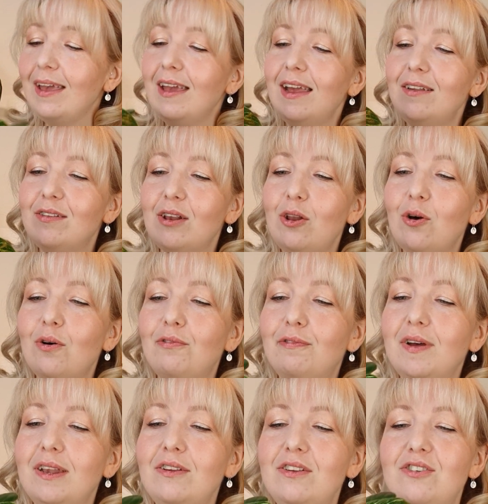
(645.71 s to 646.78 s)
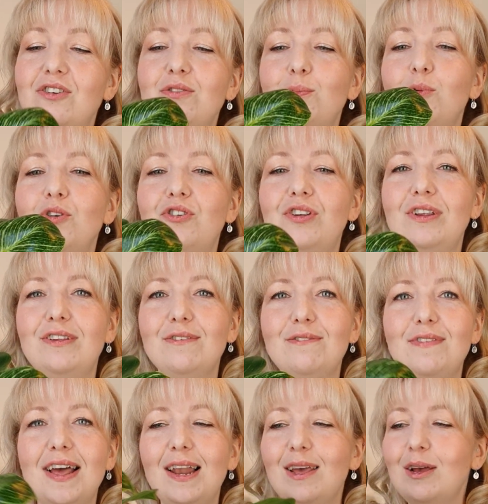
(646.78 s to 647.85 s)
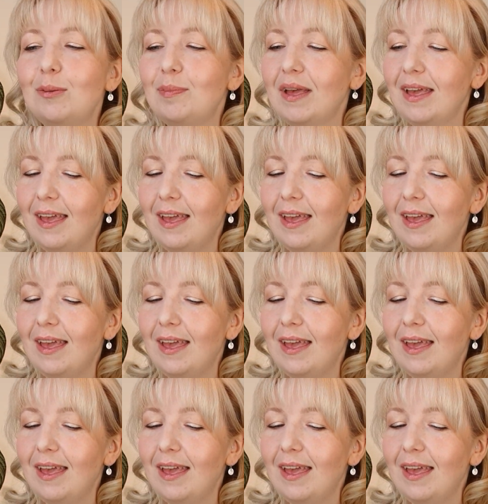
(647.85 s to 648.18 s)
It's a lot of fun to just watch it develop.